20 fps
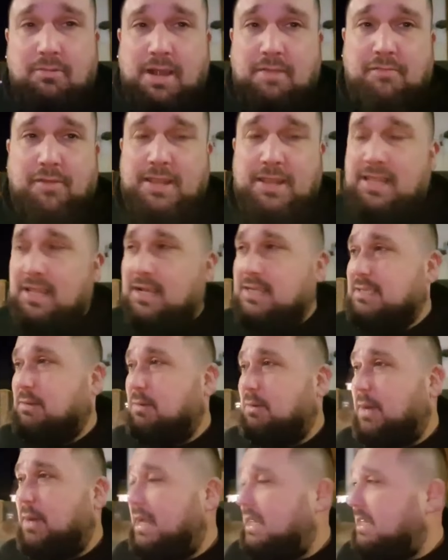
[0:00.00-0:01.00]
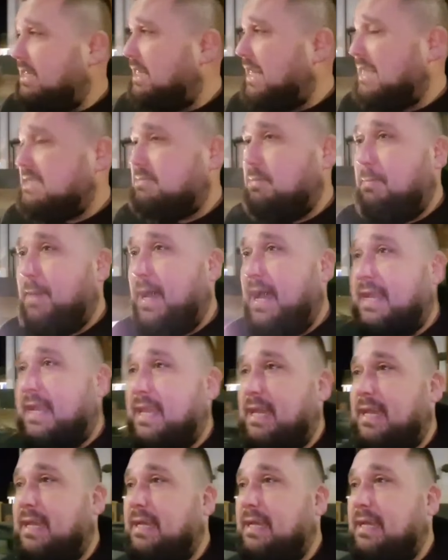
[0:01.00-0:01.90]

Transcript: Really friendly last time we went in. Glad to be back.